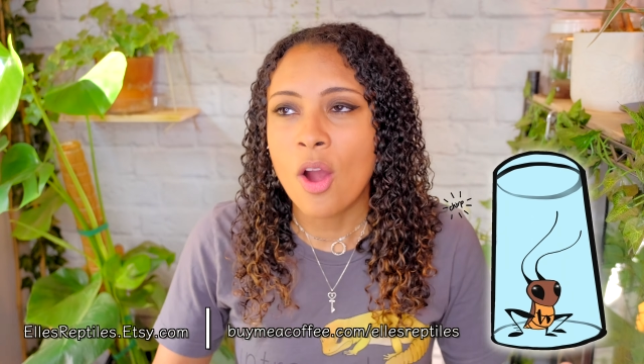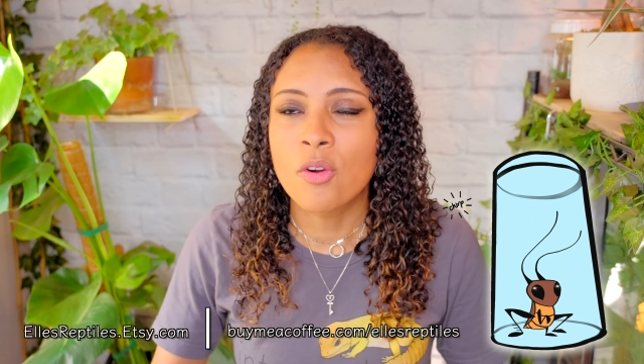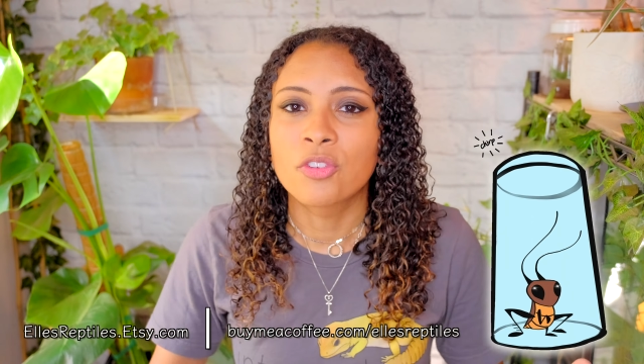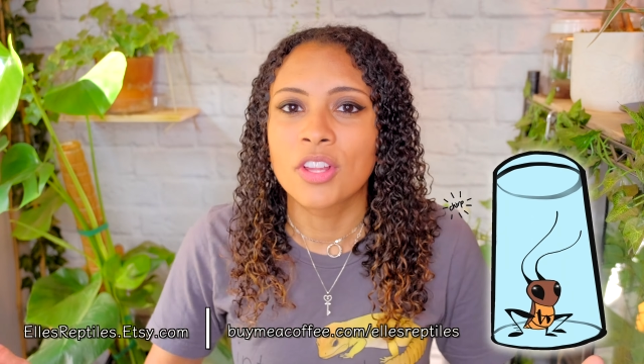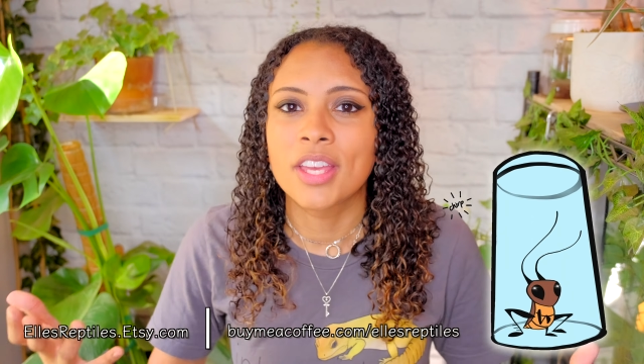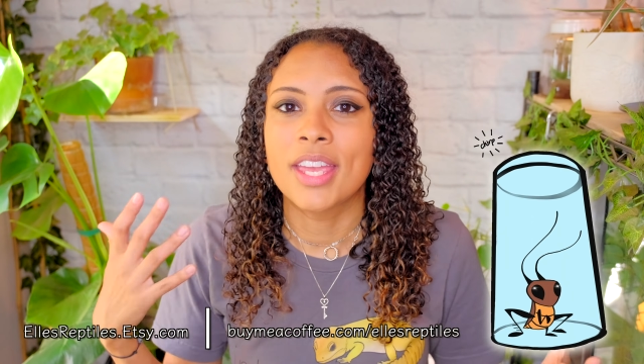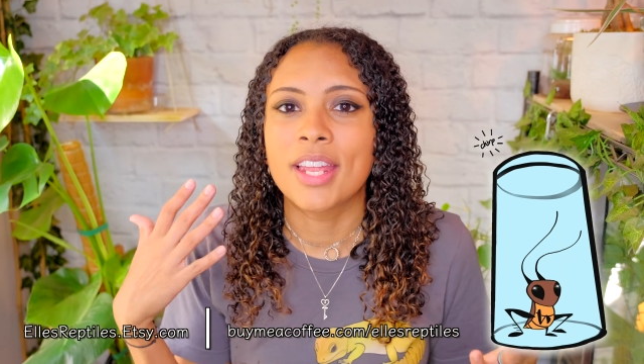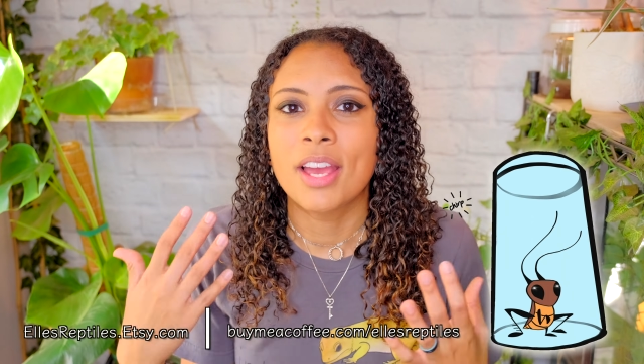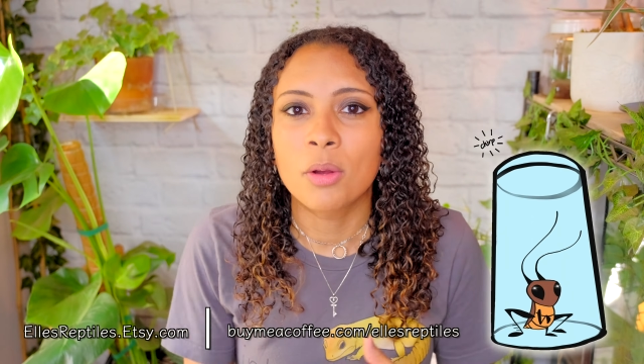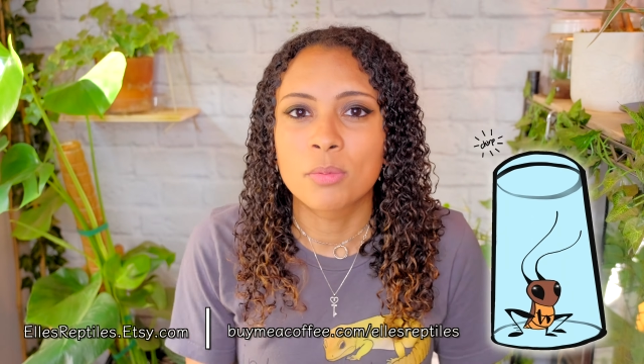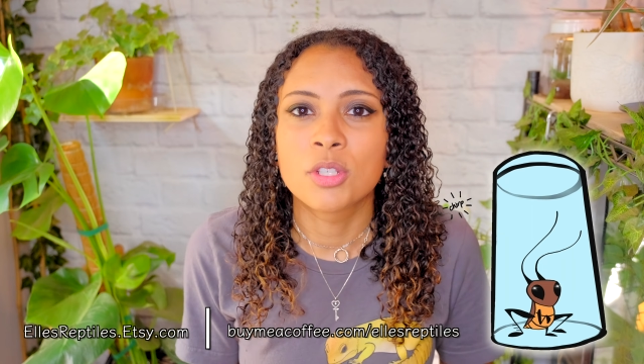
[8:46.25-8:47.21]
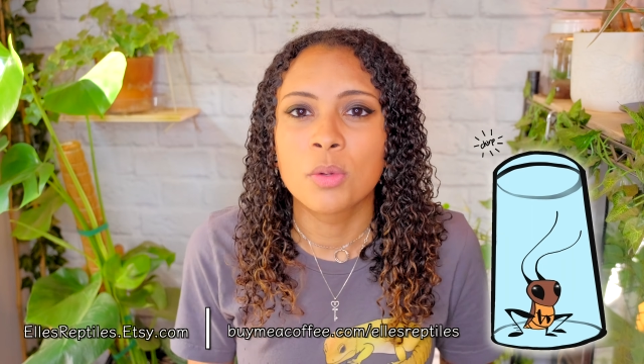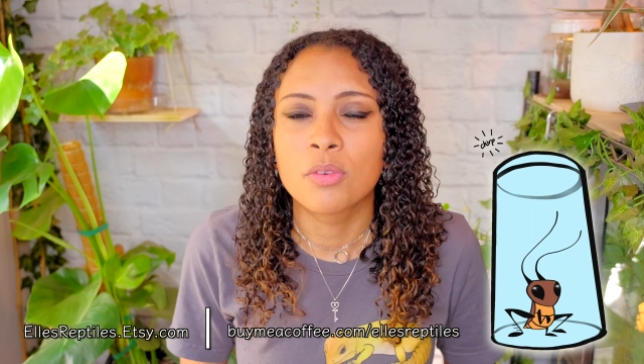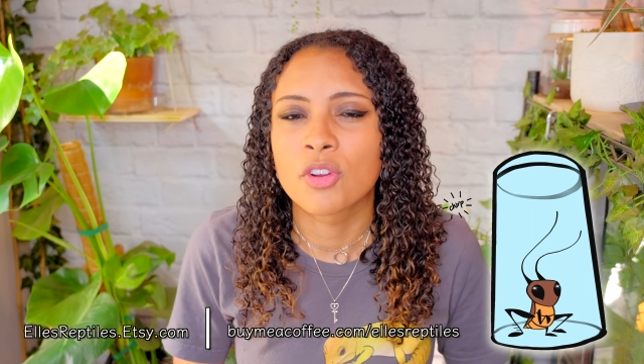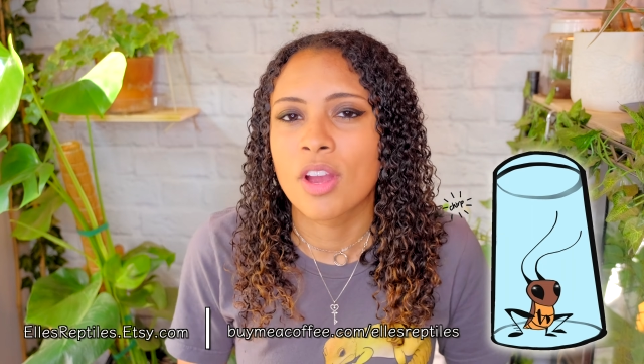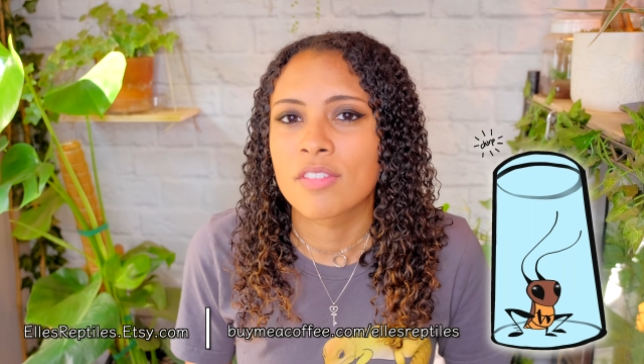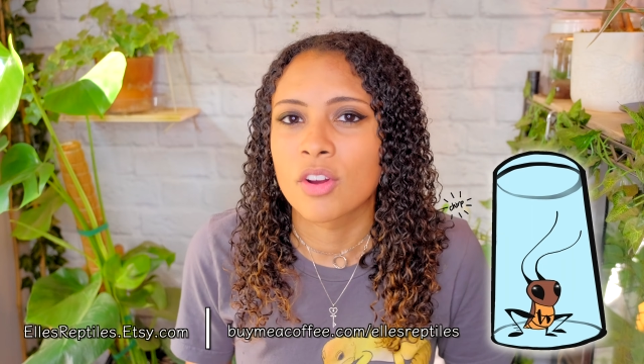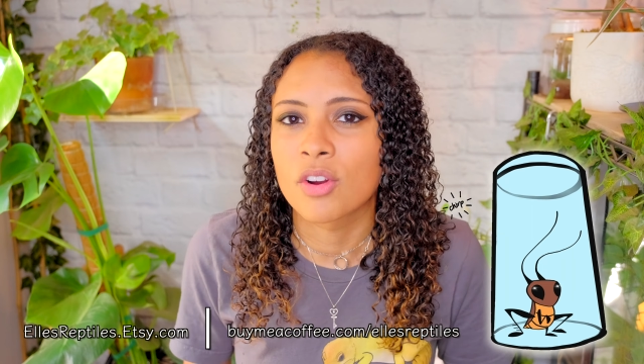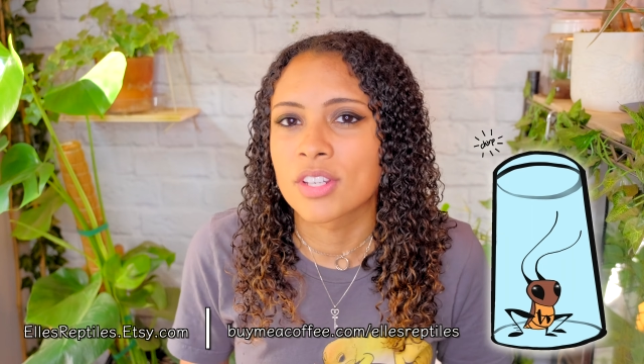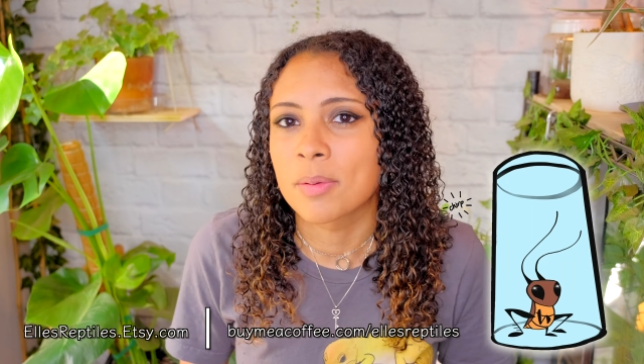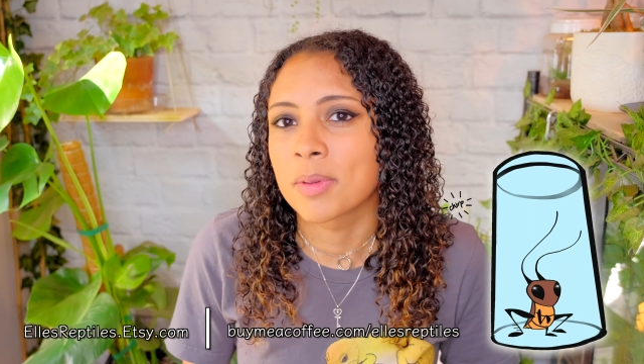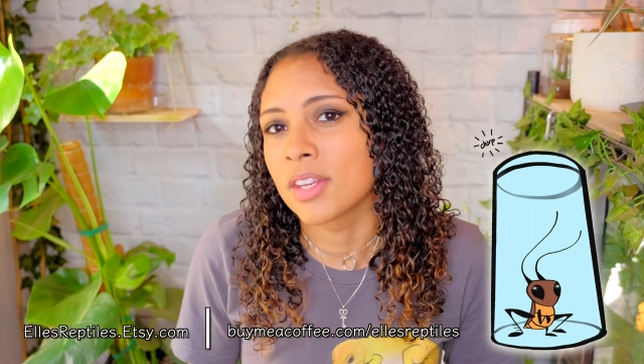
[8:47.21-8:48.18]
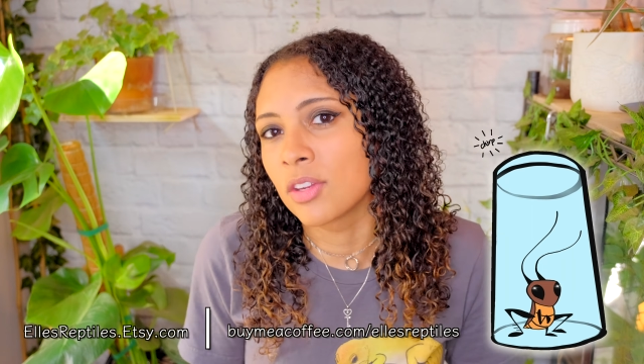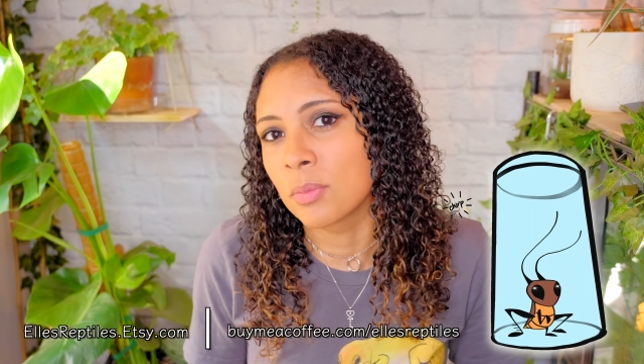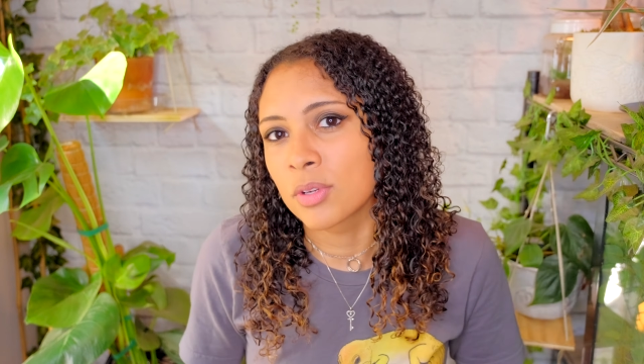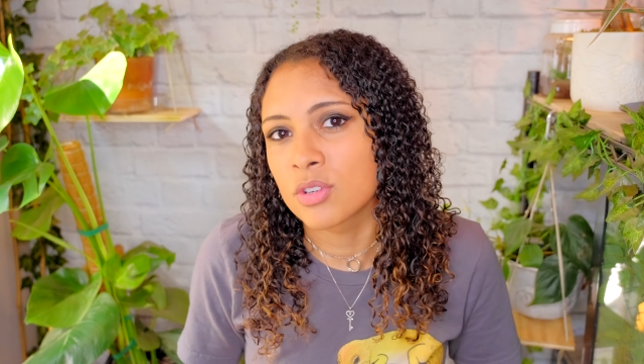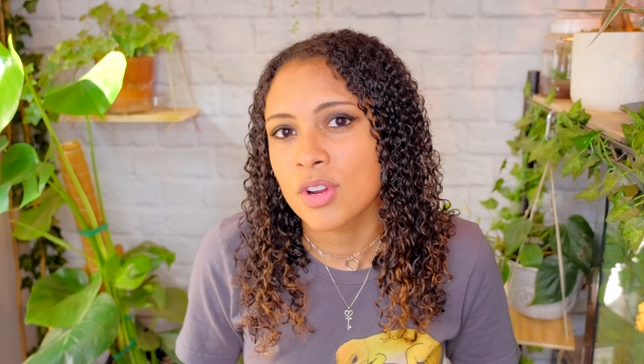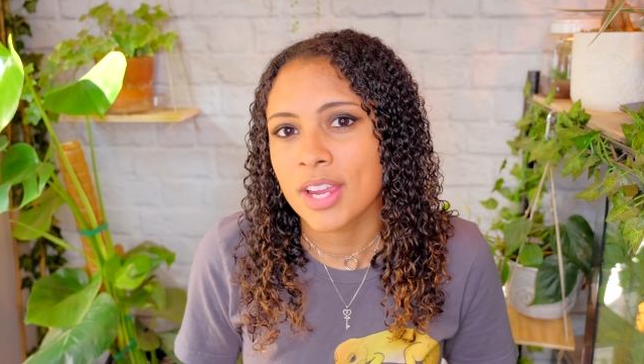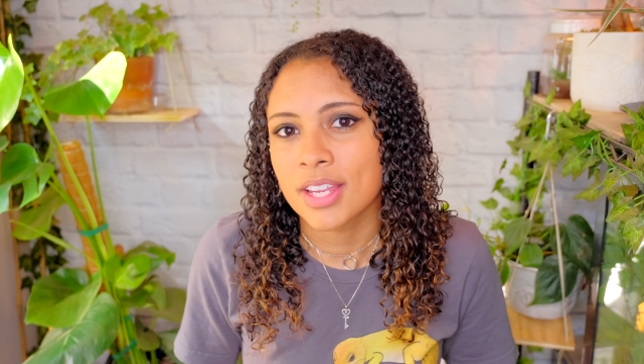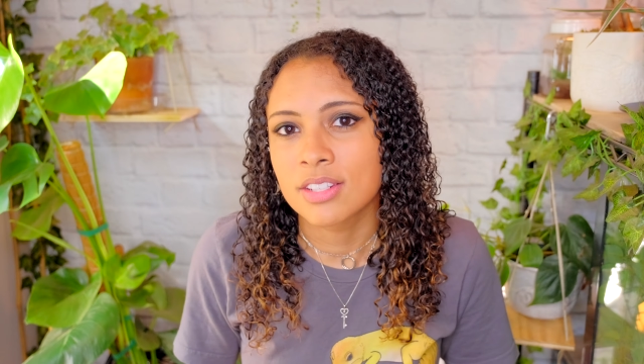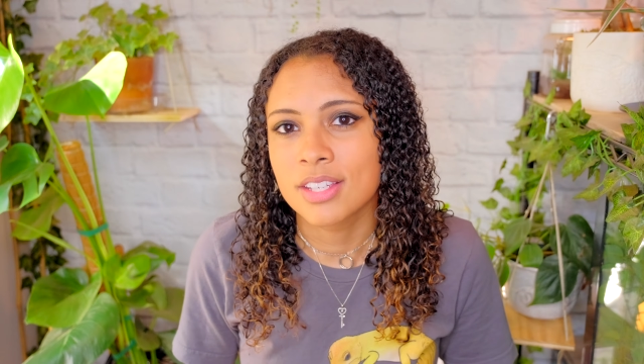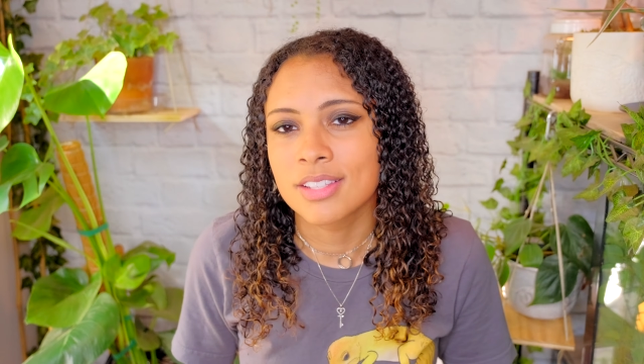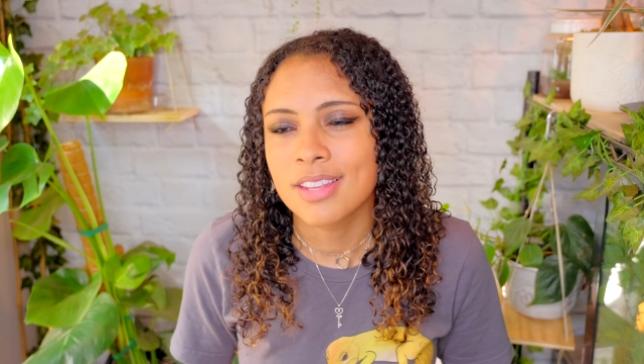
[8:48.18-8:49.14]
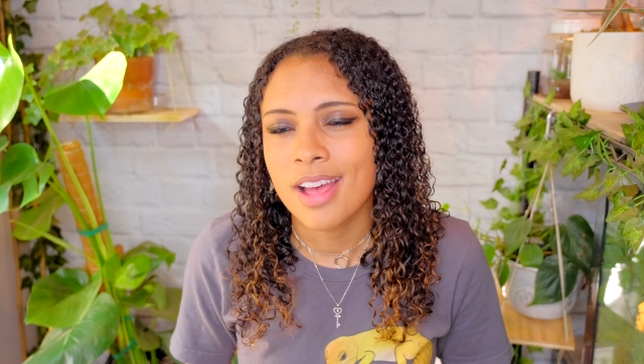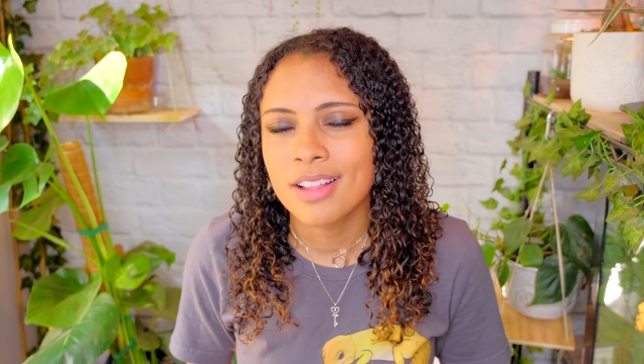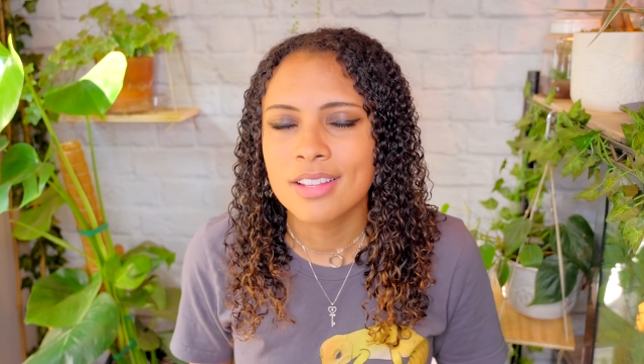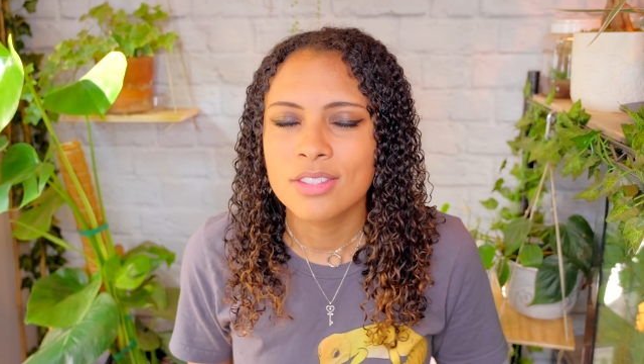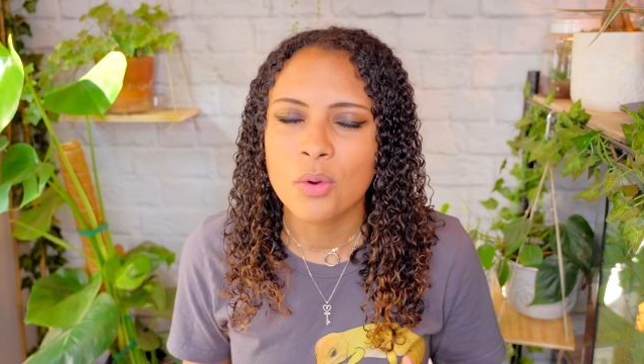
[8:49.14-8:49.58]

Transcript: Hopefully it helped you if you're having a hard time getting your bearded dragon to eat salads,